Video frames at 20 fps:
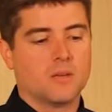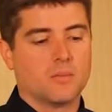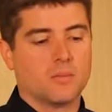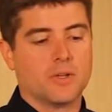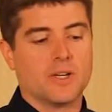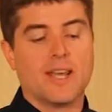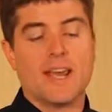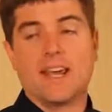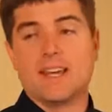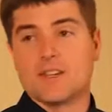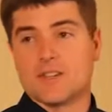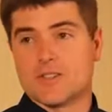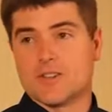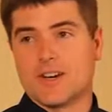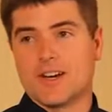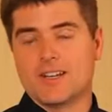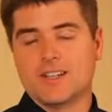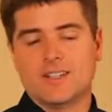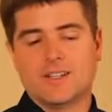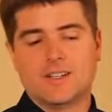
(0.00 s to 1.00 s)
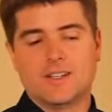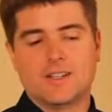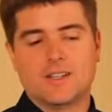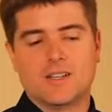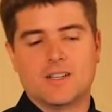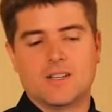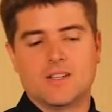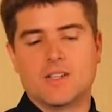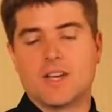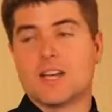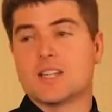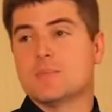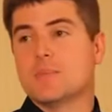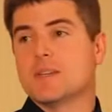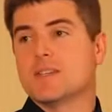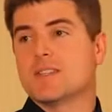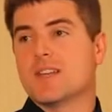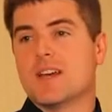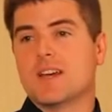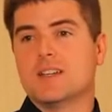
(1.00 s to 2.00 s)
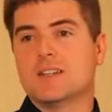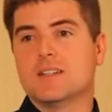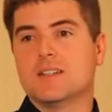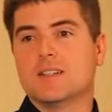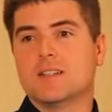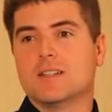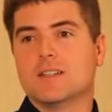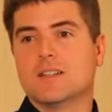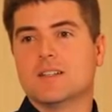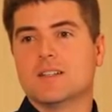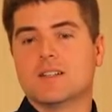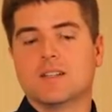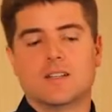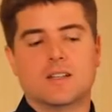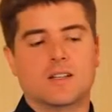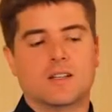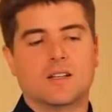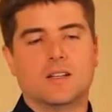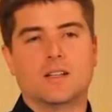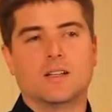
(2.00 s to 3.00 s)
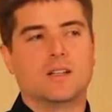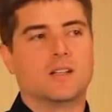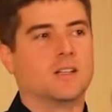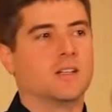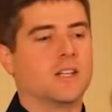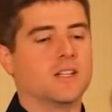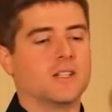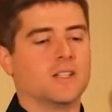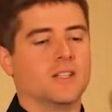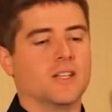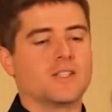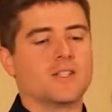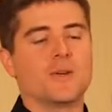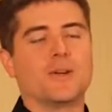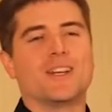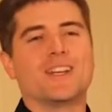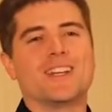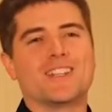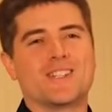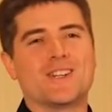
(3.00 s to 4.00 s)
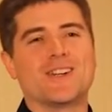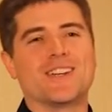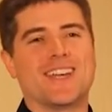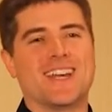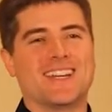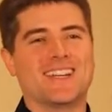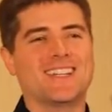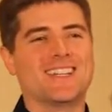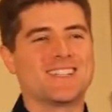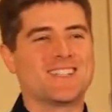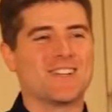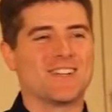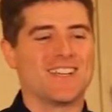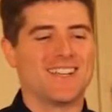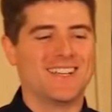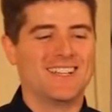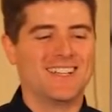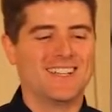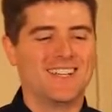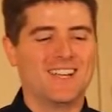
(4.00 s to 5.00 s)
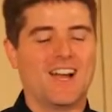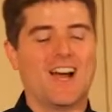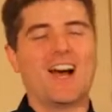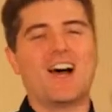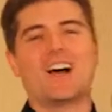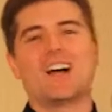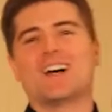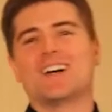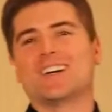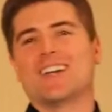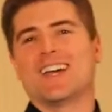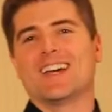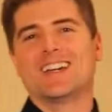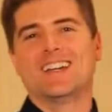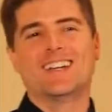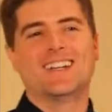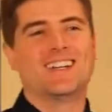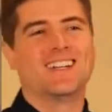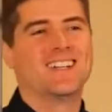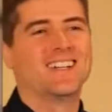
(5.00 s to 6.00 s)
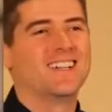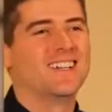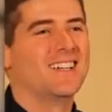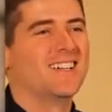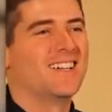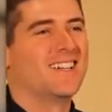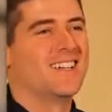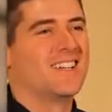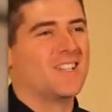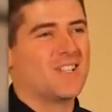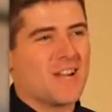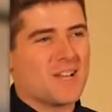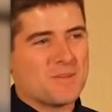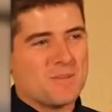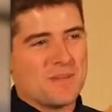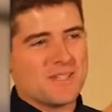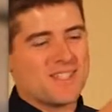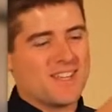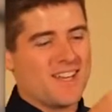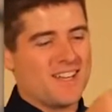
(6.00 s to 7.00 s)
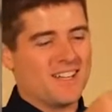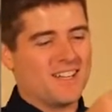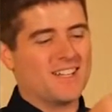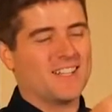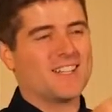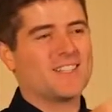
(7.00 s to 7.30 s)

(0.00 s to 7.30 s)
Pretty heinous, right? Did you guys miss that? Let, us do it. Let's do it again. Let's do it again. Ah, okay. Did you guys miss that?